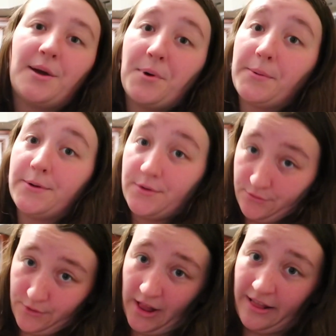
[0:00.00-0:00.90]
that probably was
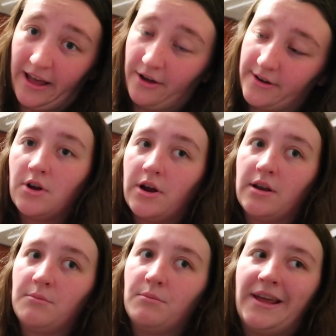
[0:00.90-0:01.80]
really loud. Sorry
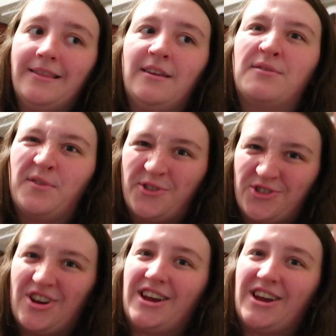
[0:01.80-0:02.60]
to mainly future